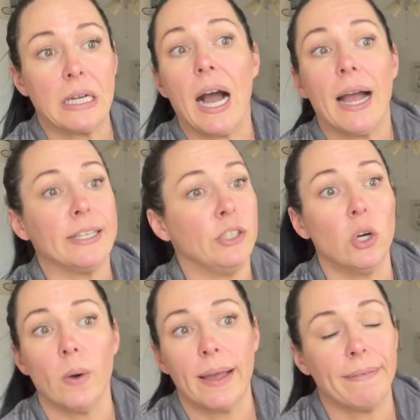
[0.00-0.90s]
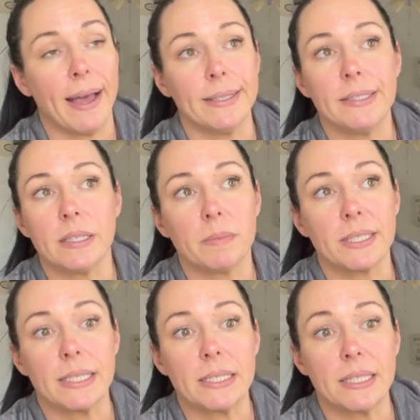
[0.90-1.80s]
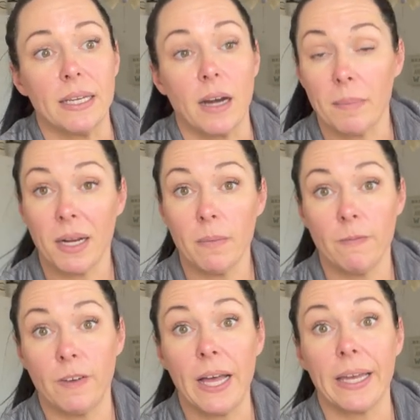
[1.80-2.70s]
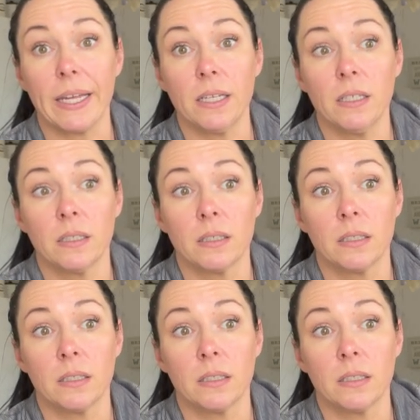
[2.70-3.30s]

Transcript: I know I've had some since then. I mean, I'm fine.